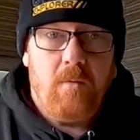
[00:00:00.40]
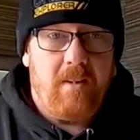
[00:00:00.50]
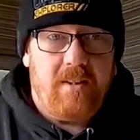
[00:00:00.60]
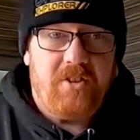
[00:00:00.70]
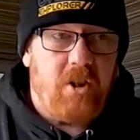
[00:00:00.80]

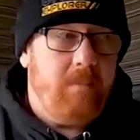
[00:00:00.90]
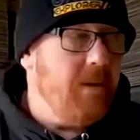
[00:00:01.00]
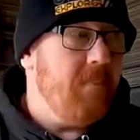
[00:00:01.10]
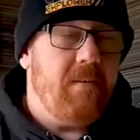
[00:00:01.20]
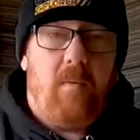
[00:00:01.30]
Right, this is going to
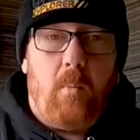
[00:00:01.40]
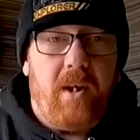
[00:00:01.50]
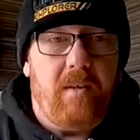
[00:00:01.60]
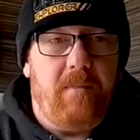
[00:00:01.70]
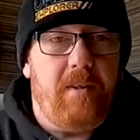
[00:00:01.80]
be a bit of a
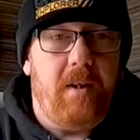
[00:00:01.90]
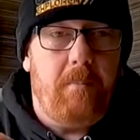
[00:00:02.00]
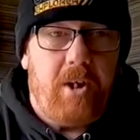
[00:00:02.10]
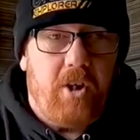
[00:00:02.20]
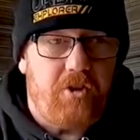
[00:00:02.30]
weird video
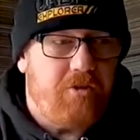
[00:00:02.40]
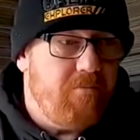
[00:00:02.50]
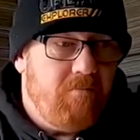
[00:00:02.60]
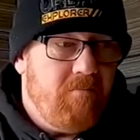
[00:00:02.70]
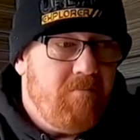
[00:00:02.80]
because
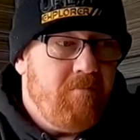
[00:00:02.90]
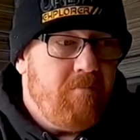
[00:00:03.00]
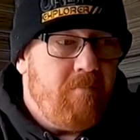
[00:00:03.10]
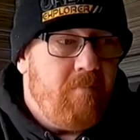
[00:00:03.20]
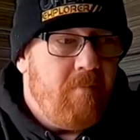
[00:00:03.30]

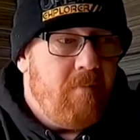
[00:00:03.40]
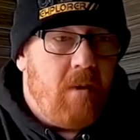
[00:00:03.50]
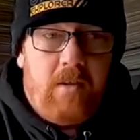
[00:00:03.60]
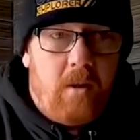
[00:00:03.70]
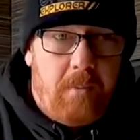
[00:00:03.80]

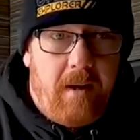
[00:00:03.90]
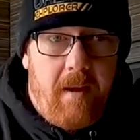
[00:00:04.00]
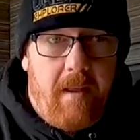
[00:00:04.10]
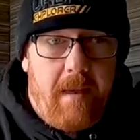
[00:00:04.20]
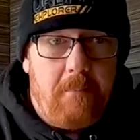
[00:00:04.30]
I don't know where the
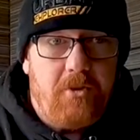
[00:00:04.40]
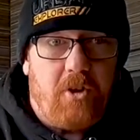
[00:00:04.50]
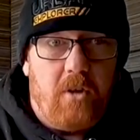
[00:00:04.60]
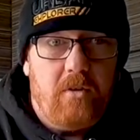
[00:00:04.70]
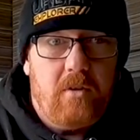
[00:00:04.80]
hell Emma's
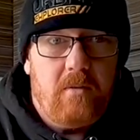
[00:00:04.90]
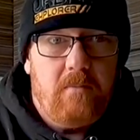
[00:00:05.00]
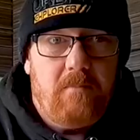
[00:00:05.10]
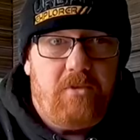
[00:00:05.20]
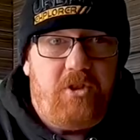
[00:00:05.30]
gone.
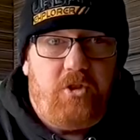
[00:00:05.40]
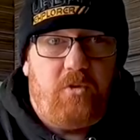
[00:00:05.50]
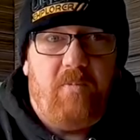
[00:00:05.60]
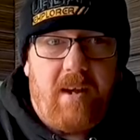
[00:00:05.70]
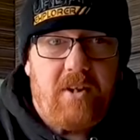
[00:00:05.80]
She's
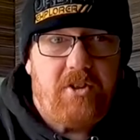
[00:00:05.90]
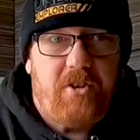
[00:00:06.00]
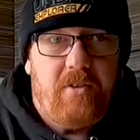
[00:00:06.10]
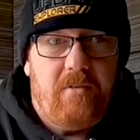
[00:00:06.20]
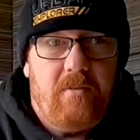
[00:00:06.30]
just
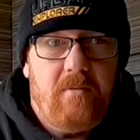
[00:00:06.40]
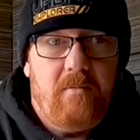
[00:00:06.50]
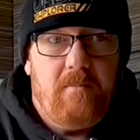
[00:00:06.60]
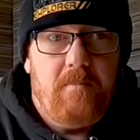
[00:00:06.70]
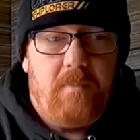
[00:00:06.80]
vanished.
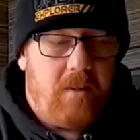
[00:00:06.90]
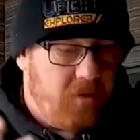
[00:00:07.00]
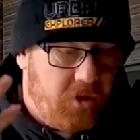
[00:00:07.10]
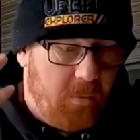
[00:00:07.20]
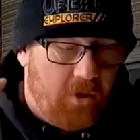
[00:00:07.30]
Like,
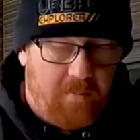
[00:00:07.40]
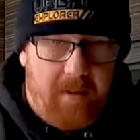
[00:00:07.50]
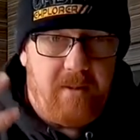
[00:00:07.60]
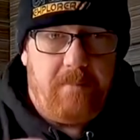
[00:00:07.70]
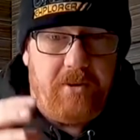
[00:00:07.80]
she was
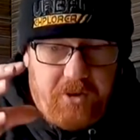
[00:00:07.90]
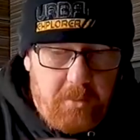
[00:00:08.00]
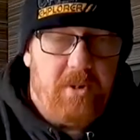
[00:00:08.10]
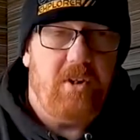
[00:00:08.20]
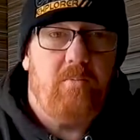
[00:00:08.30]
meant to be
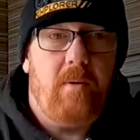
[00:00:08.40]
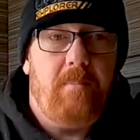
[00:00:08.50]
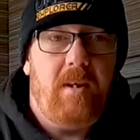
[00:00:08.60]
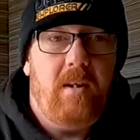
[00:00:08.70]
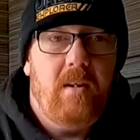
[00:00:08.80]
doing this with
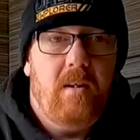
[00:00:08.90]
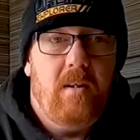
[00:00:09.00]
me,